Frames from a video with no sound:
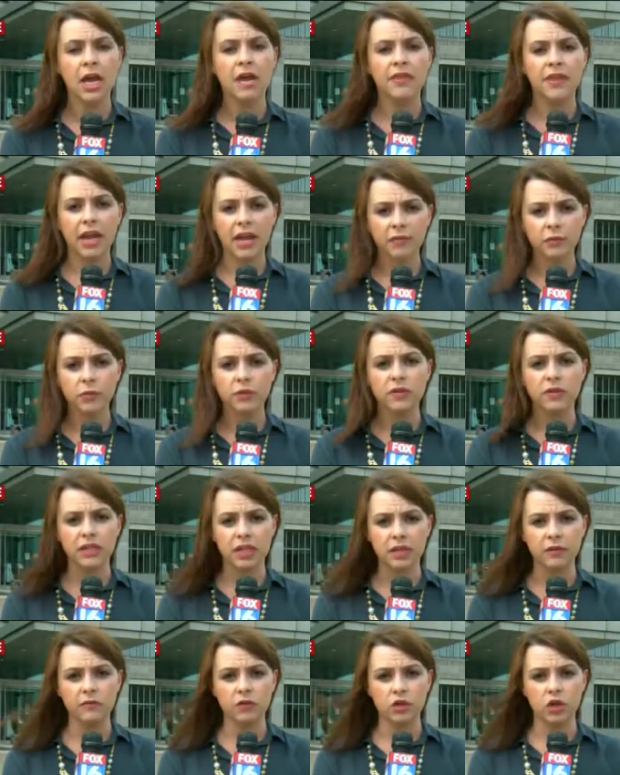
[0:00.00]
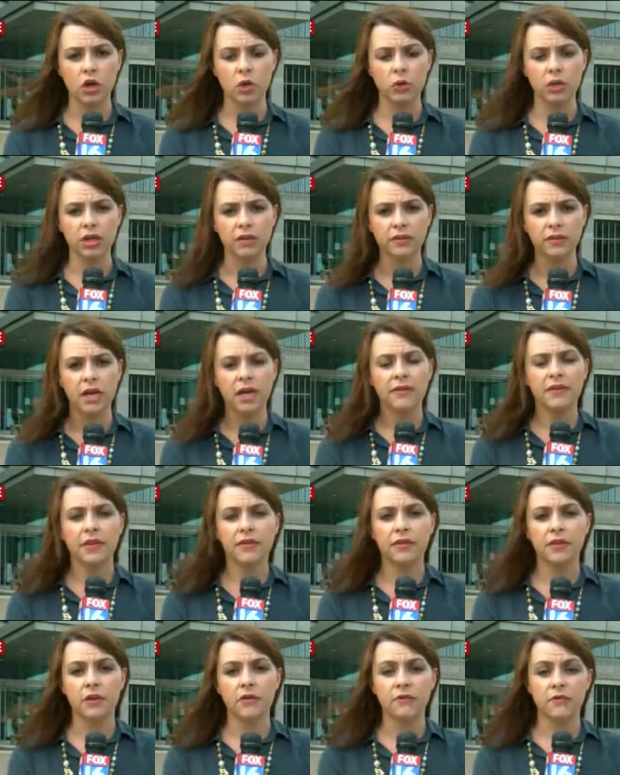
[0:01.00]
they have received notice
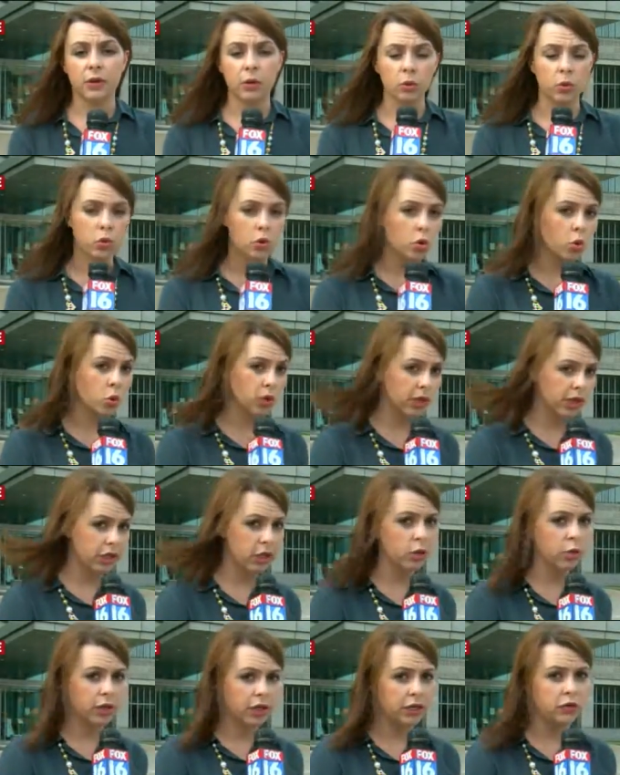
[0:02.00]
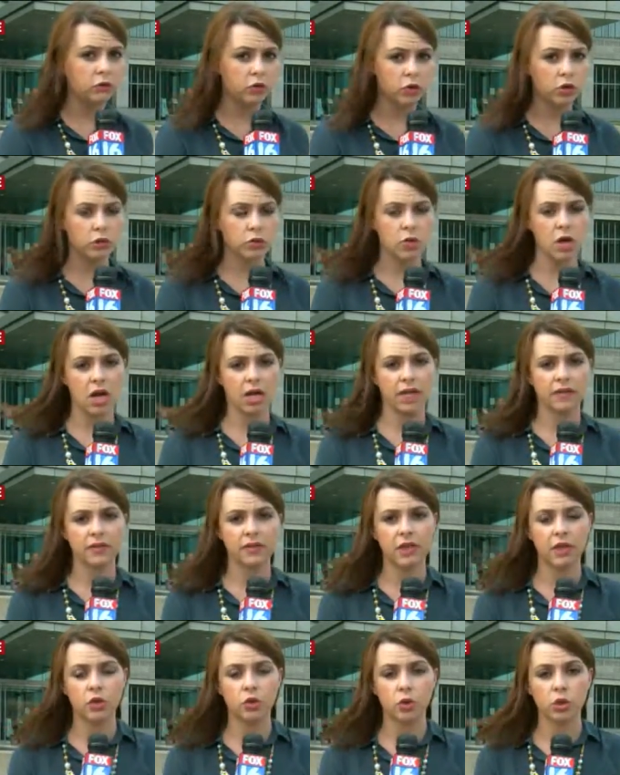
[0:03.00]
that the federal court here in Little Rock has
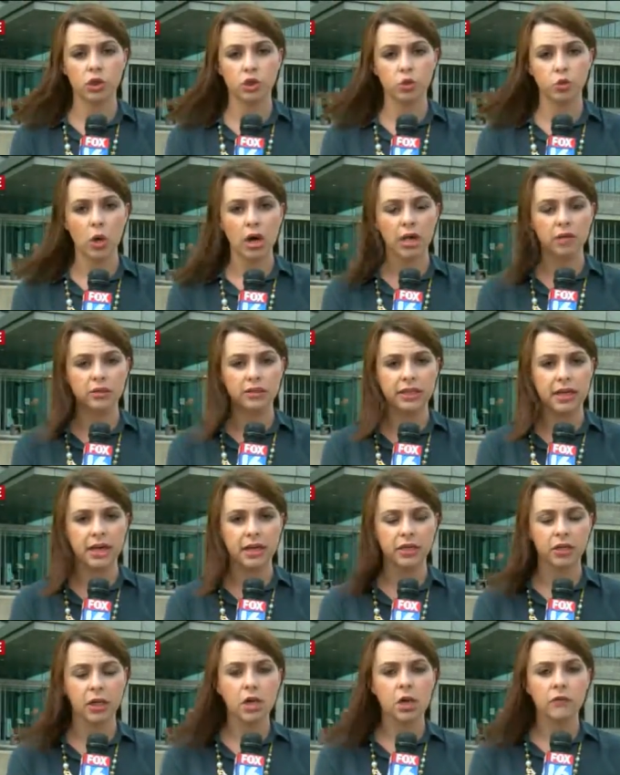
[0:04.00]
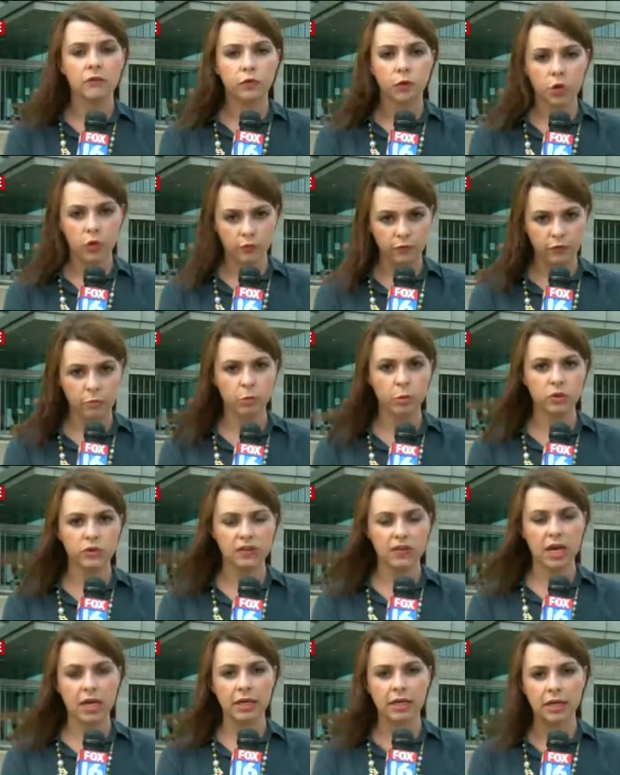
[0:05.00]
scheduled a trial date for November
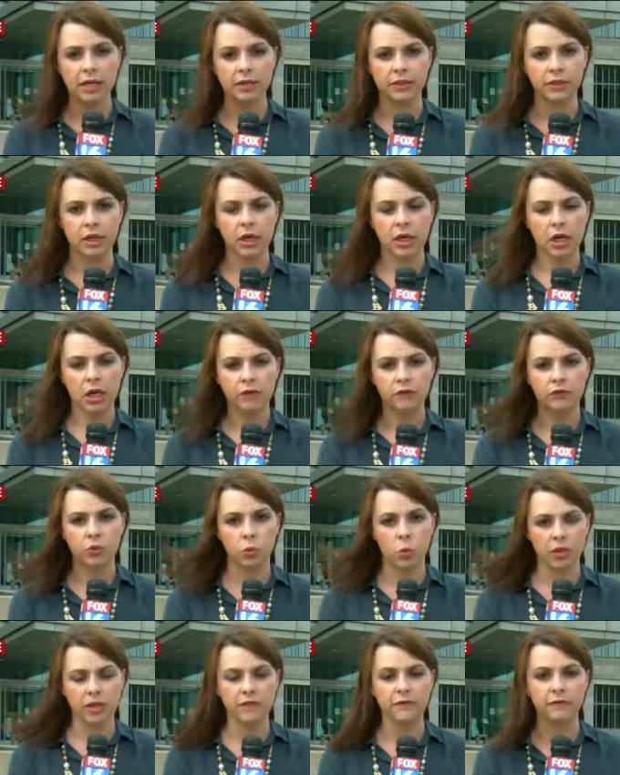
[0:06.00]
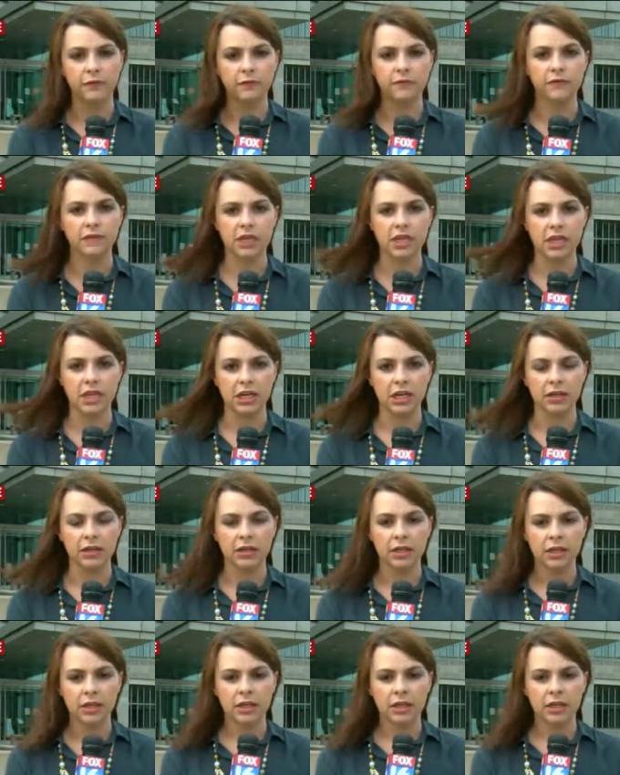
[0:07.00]
2nd of 2015.